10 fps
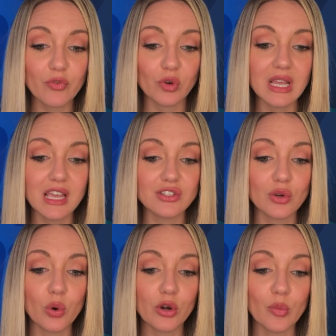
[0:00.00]
free
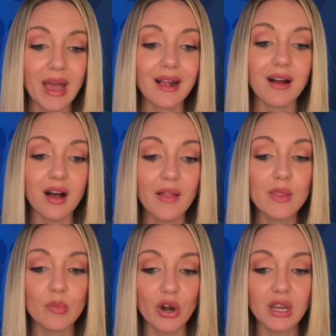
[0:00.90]
agent cornerback on
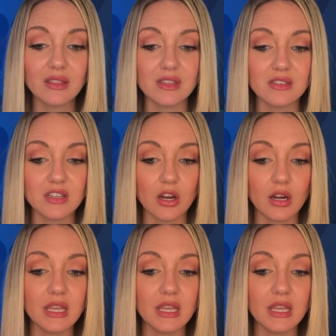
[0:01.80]
the market this year.